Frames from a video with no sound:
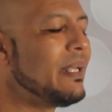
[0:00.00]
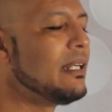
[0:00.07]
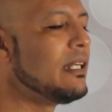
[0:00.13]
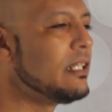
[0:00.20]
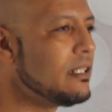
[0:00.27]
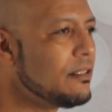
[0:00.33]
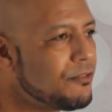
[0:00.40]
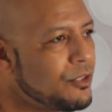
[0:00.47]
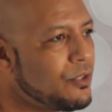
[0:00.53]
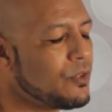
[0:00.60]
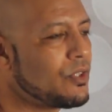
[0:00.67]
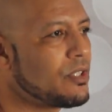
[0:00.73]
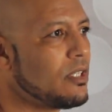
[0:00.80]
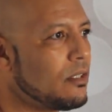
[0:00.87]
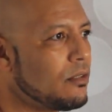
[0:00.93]
Believe in
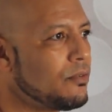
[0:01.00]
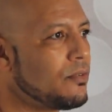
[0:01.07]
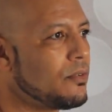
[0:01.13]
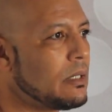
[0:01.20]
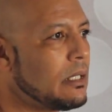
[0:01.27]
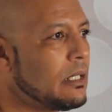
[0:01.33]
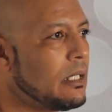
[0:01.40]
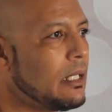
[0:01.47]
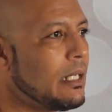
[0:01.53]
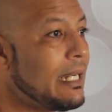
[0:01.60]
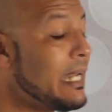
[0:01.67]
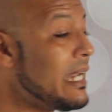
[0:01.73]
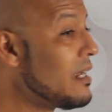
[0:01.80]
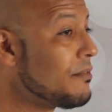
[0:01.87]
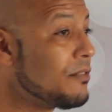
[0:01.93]
yourself.
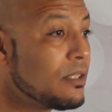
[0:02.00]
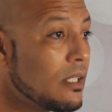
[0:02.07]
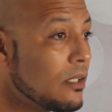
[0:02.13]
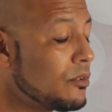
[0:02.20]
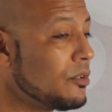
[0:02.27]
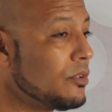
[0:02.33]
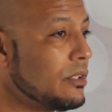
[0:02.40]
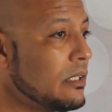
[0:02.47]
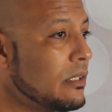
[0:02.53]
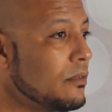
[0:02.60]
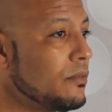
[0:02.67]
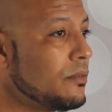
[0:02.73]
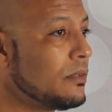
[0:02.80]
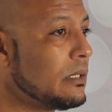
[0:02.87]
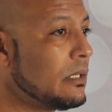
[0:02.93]
Never doubt
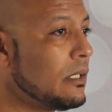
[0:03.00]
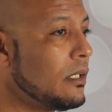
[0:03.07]
yourself.